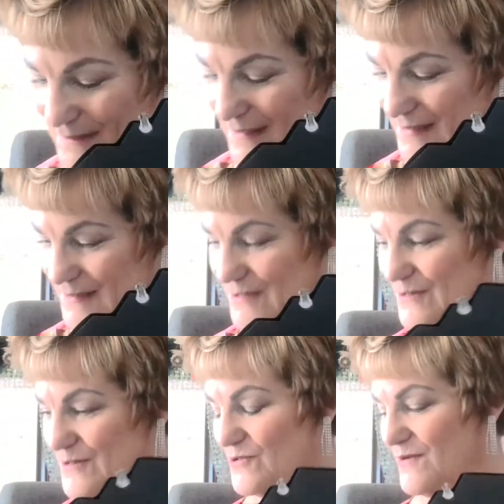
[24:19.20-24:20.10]
Thank
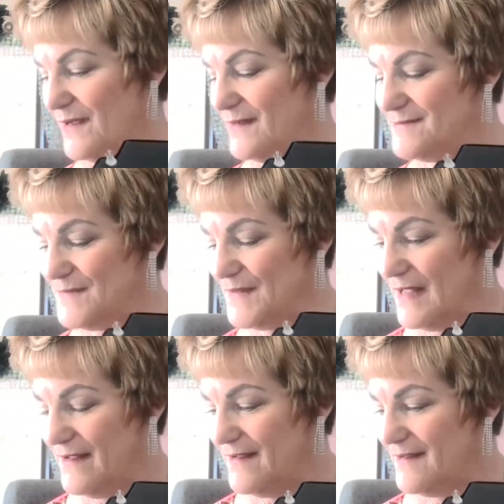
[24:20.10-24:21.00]
you.
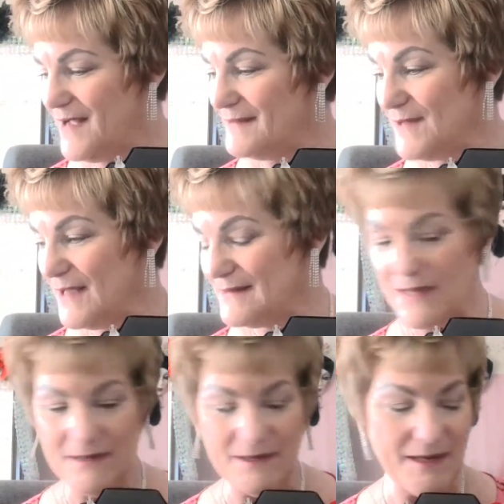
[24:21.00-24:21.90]
I like
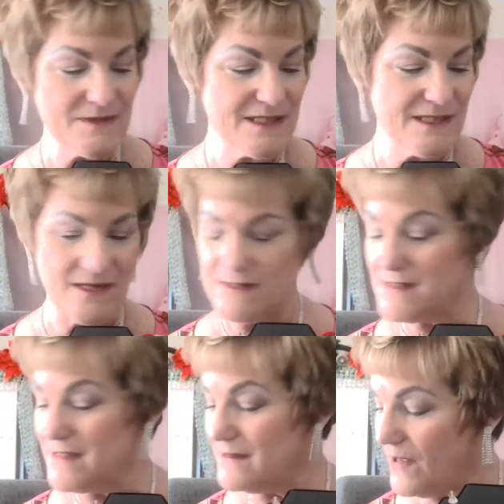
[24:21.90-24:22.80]
that. I'm
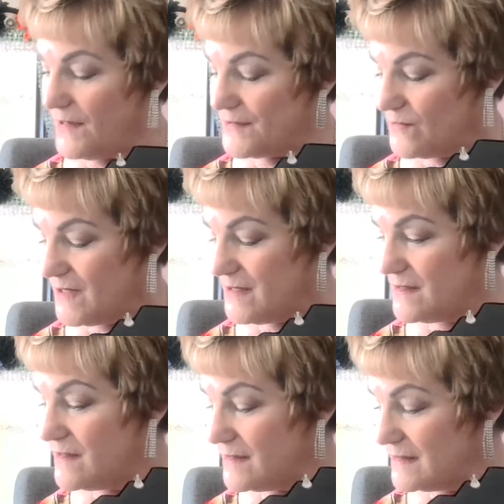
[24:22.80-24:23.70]
saucy like a
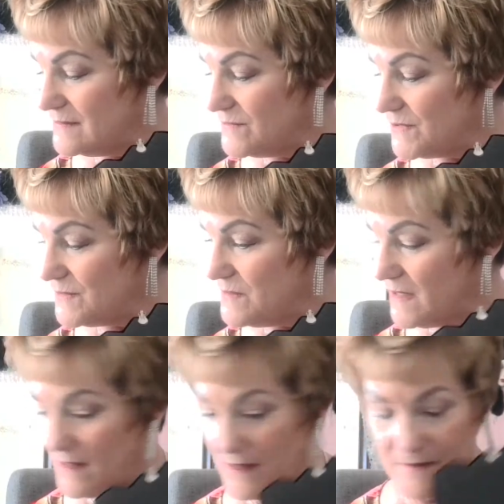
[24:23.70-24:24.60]
redhead would
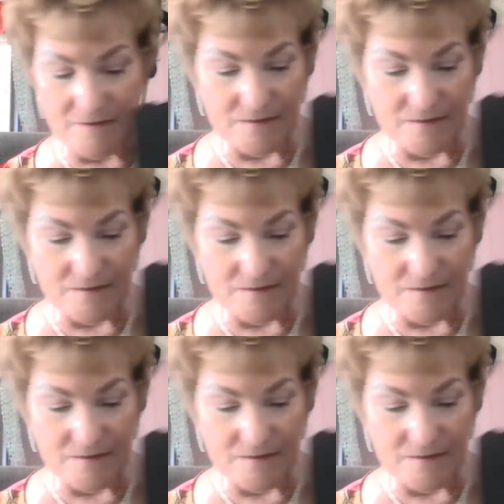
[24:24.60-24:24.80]
be.